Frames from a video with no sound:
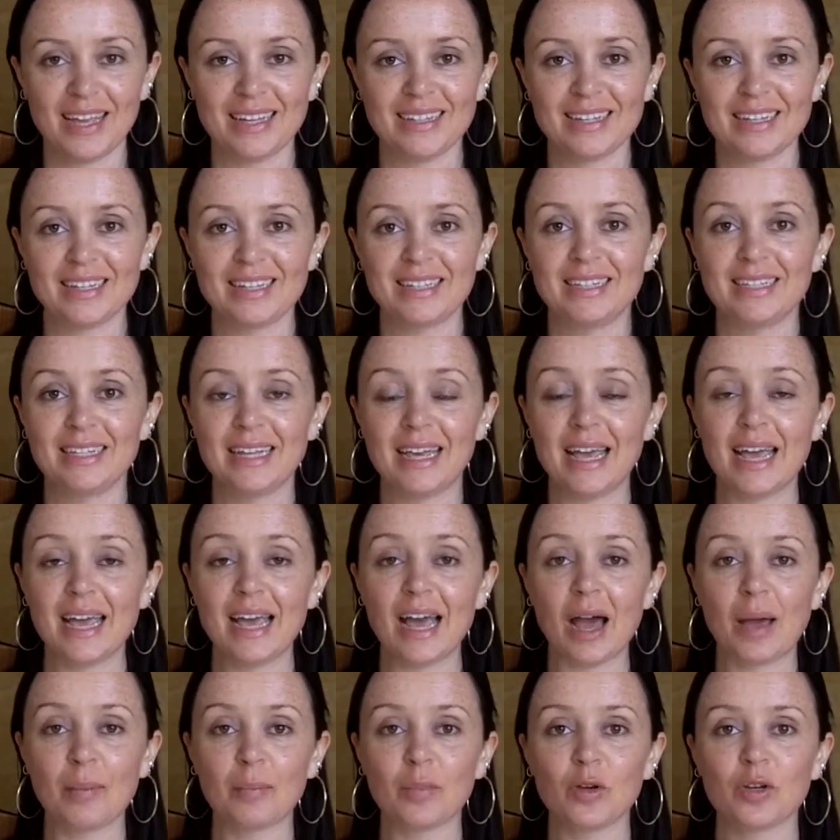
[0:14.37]
Today
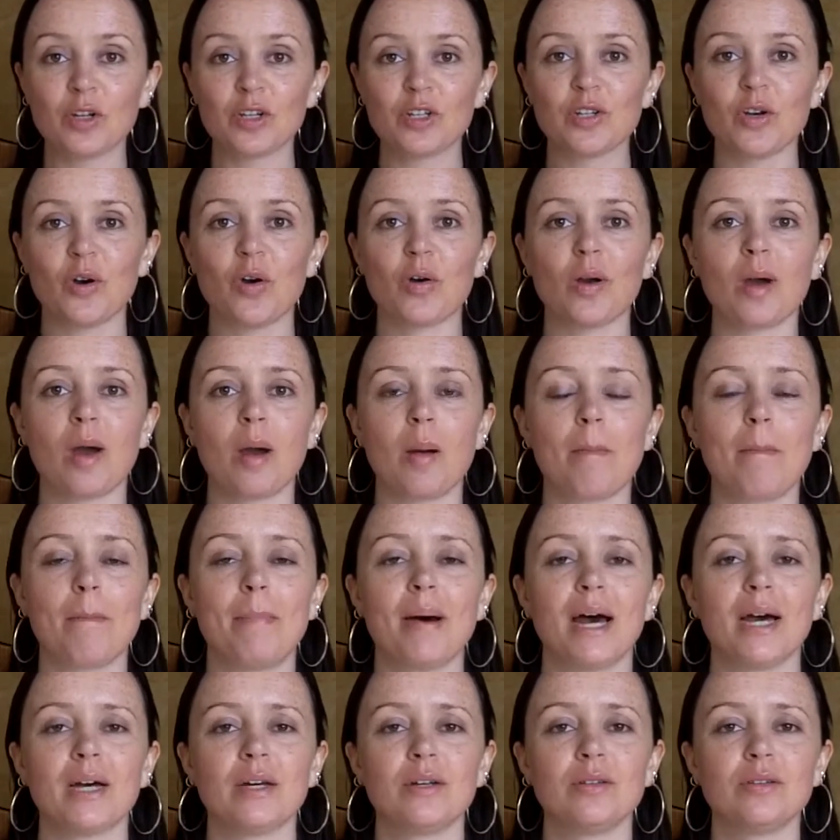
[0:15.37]
I'm going to talk
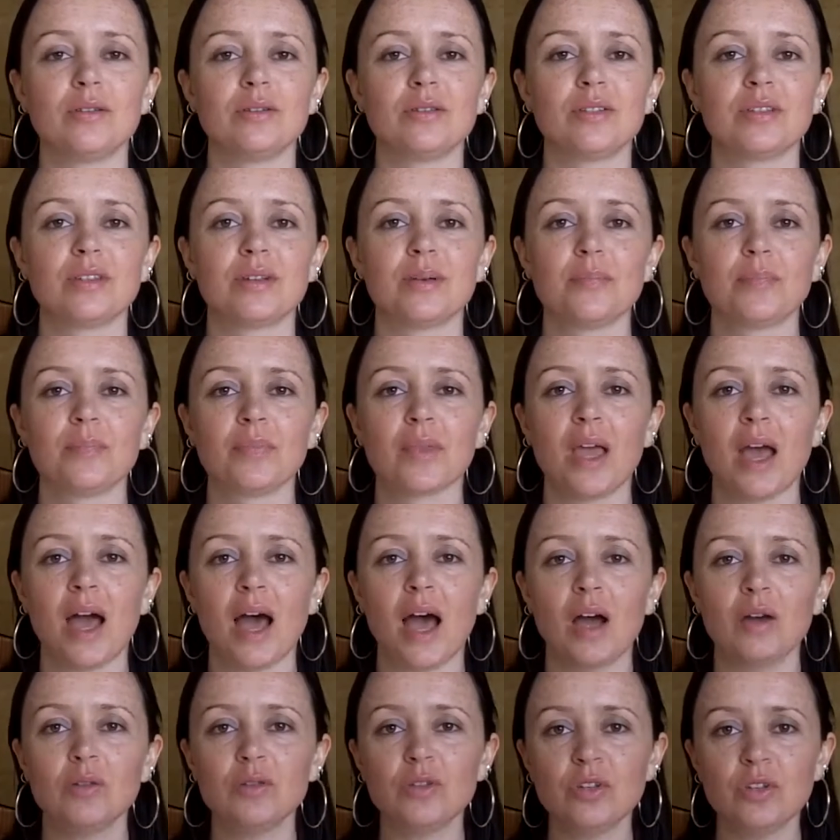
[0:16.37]
about
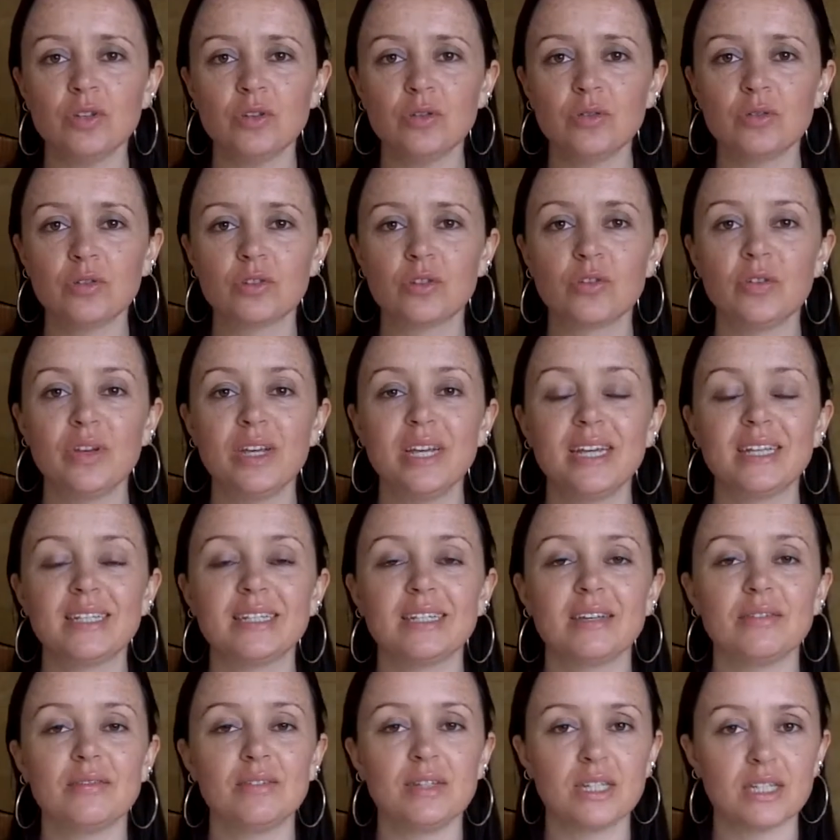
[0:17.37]
how to use
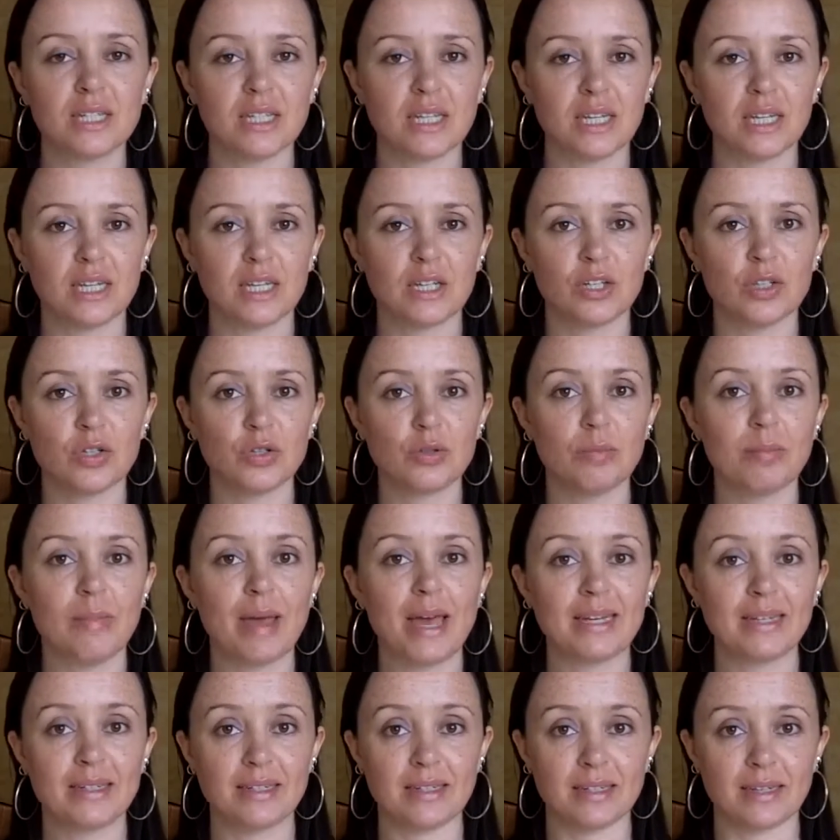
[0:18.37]
creativity to
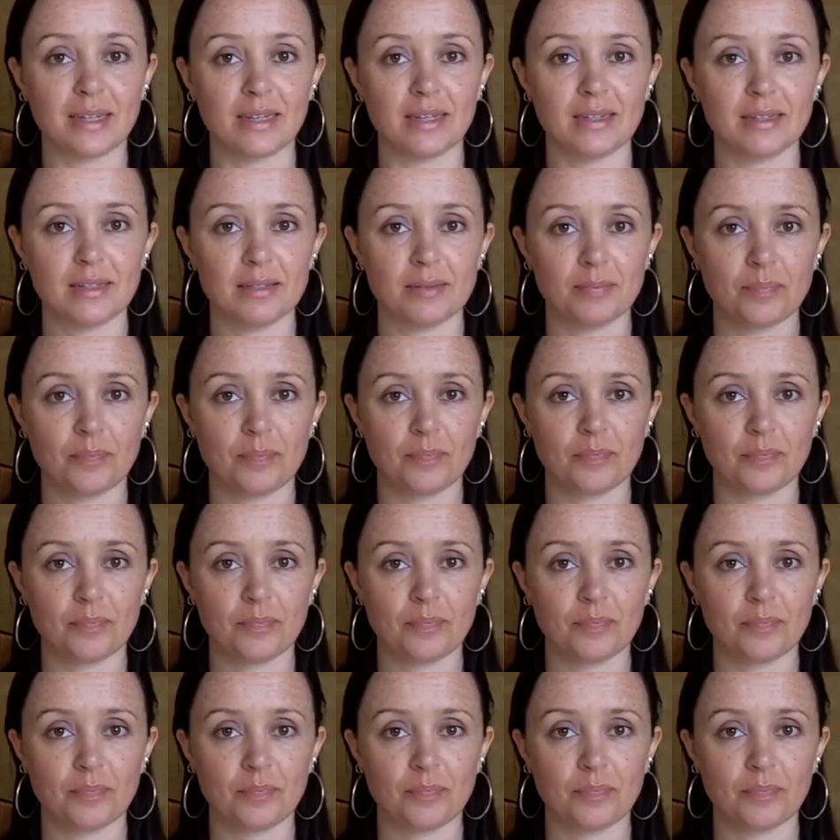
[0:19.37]
meditate.